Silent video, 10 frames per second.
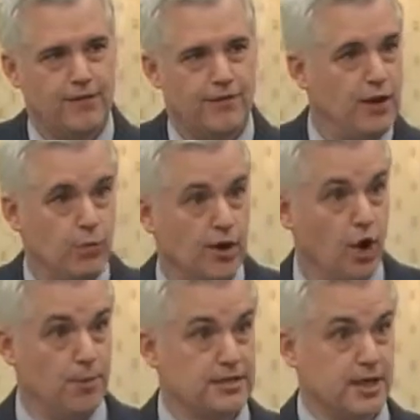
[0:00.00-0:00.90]
then what
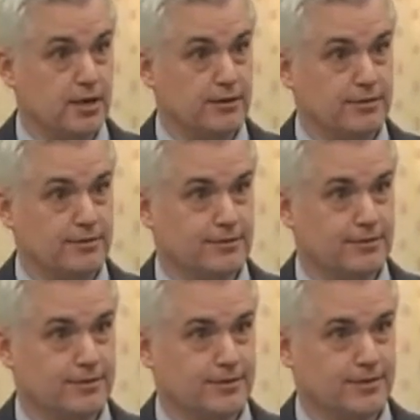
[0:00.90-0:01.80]
hope is there
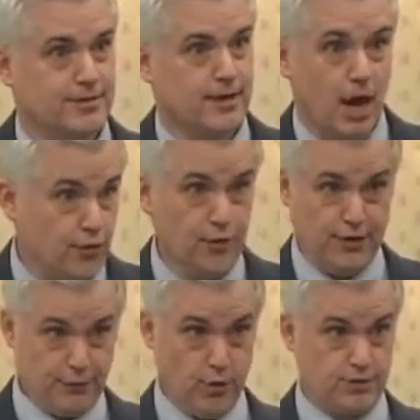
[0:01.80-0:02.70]
other
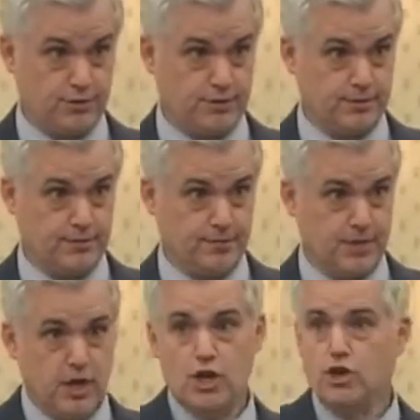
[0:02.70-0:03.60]
than force?
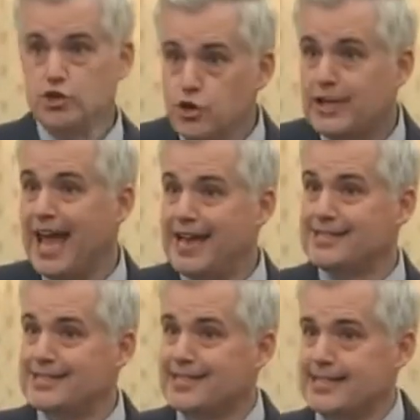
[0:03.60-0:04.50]
You
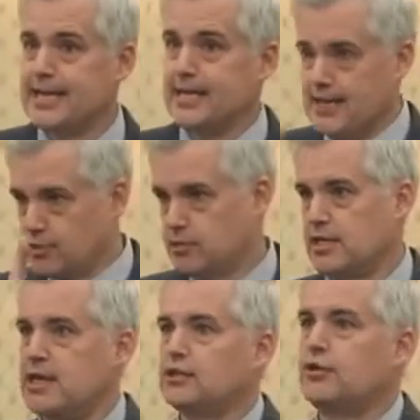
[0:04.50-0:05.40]
can secede. This was
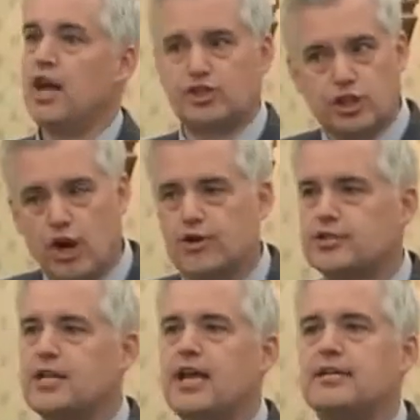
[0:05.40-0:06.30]
the declaration. A charter
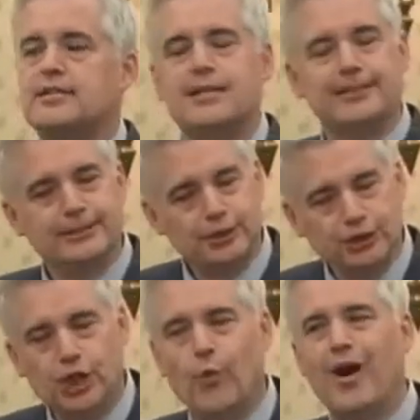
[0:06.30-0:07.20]
says,
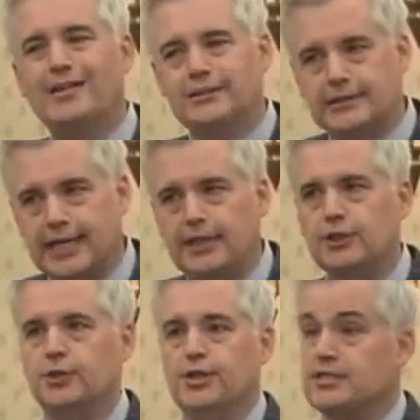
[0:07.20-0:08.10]
you know what? You can
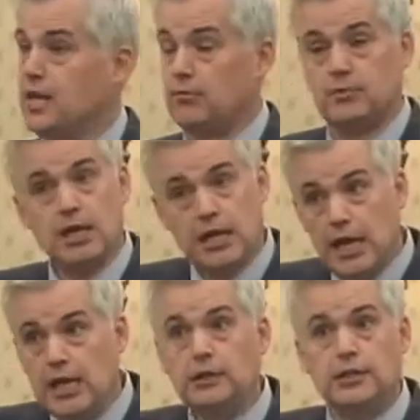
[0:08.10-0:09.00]
do this. Now,
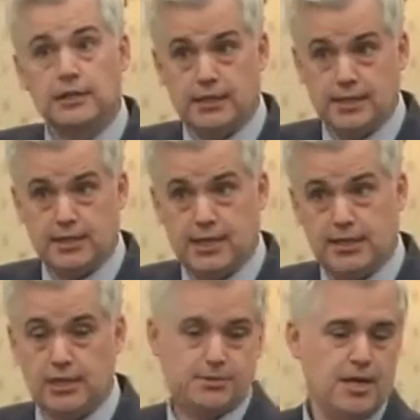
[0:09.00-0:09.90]
England didn't say
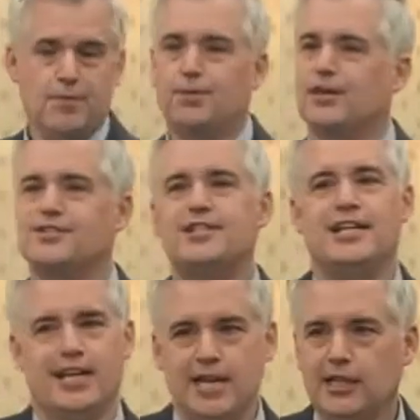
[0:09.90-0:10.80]
this, because
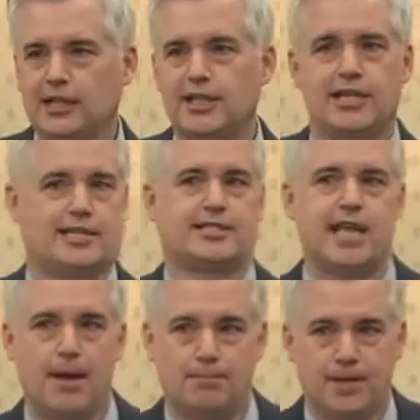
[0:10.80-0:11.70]
did England
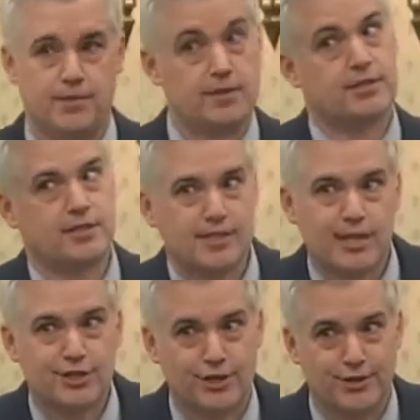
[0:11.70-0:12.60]
accept the
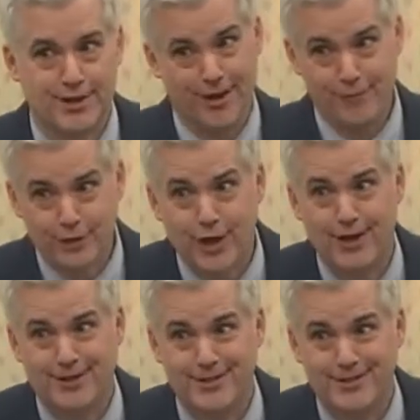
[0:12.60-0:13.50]
secession of the
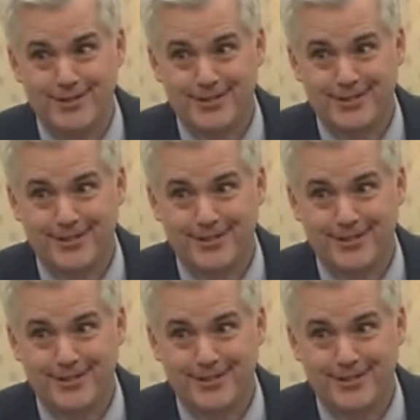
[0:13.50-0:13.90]
colonies?